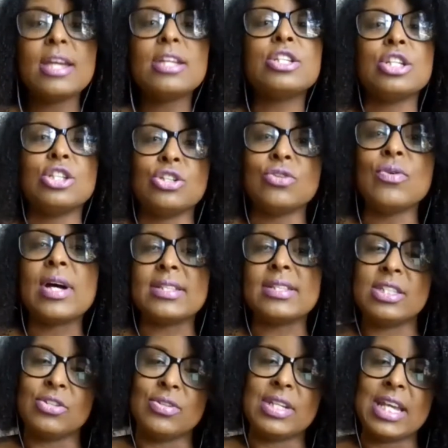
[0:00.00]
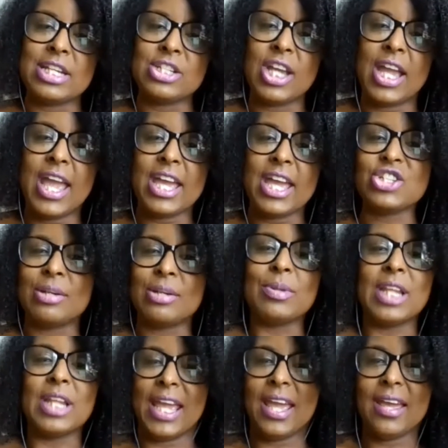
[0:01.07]
to do a student education
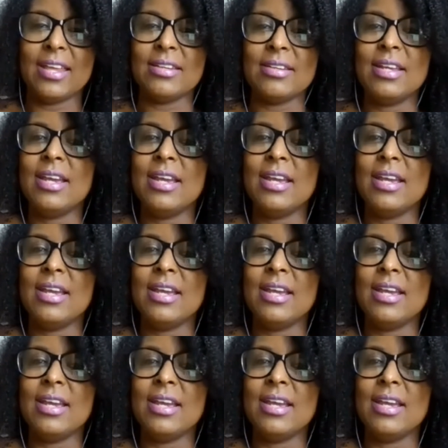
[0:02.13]
plan.